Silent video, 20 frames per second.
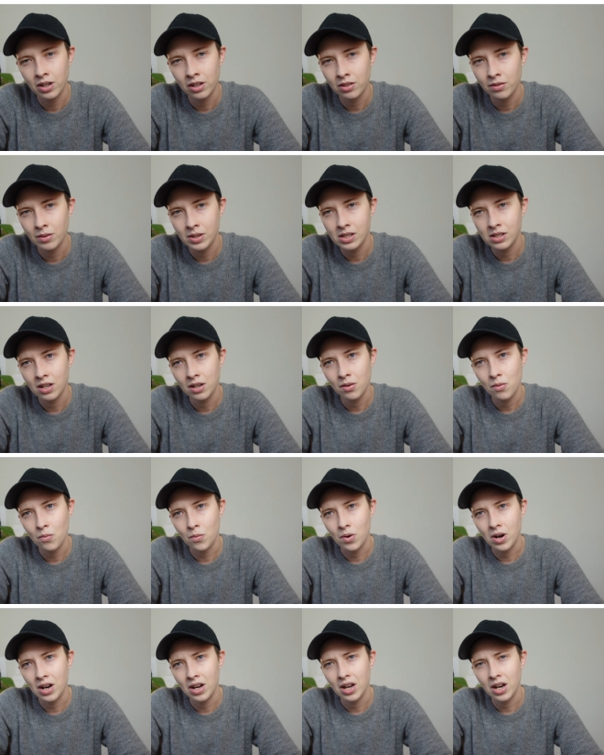another reason
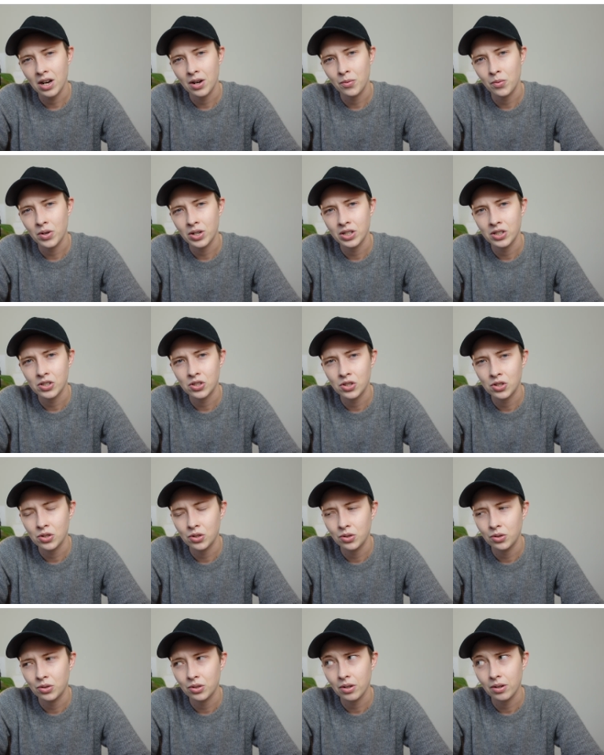why I wanted
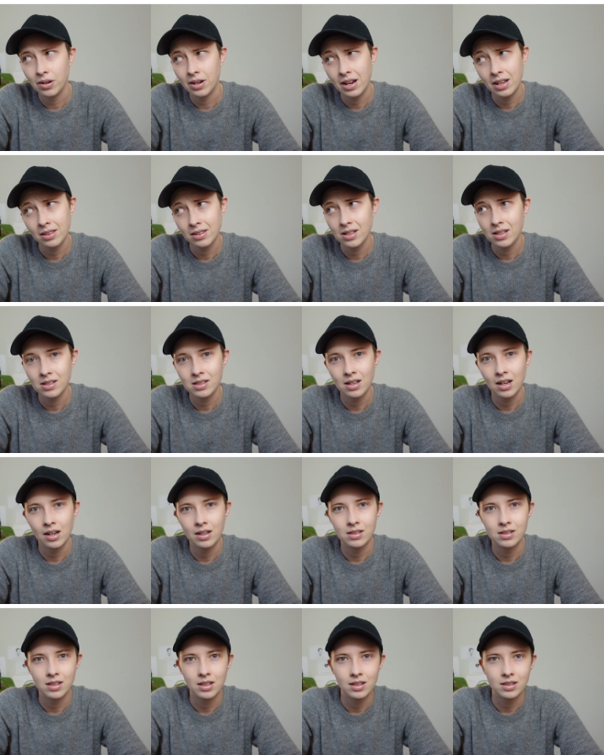to create this
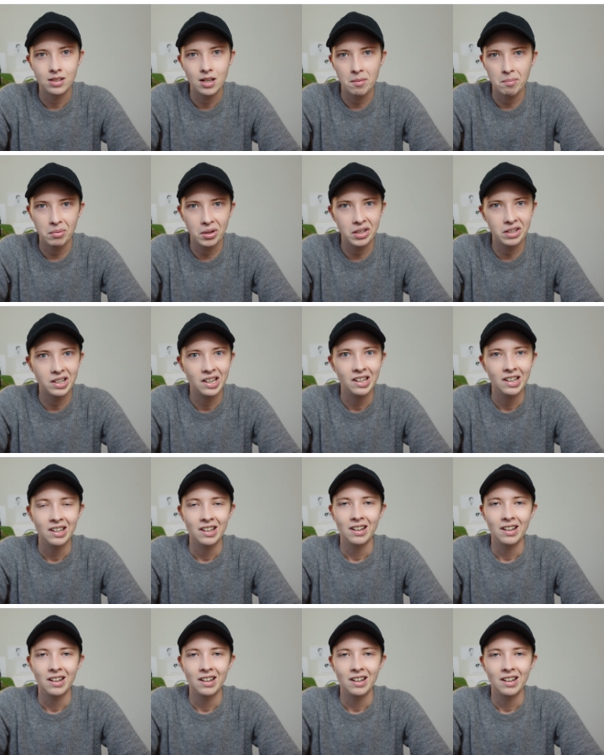idea template.